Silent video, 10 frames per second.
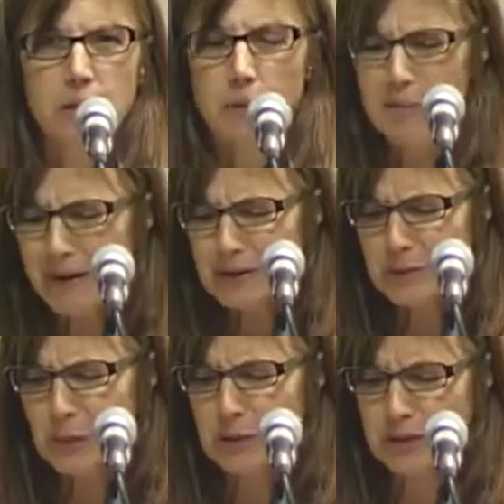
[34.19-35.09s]
What about
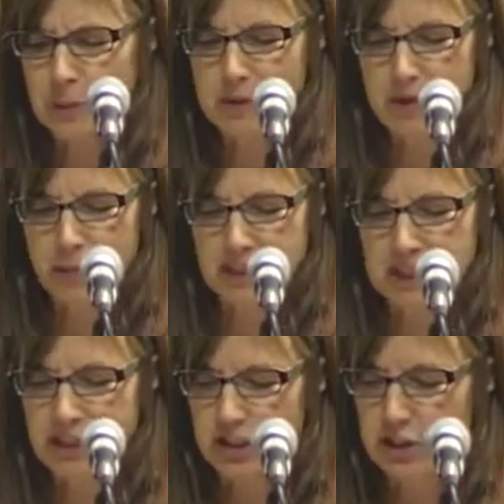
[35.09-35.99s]
sports? What about
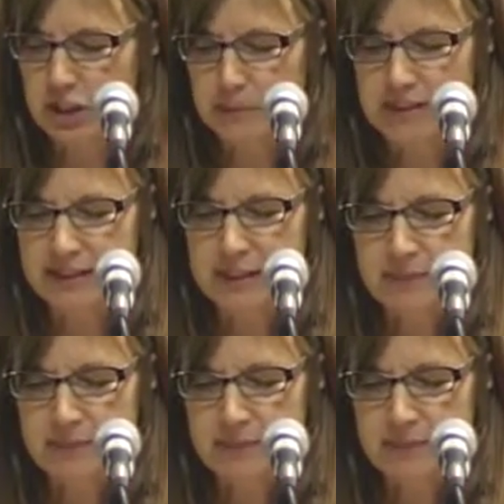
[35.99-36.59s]
relationships?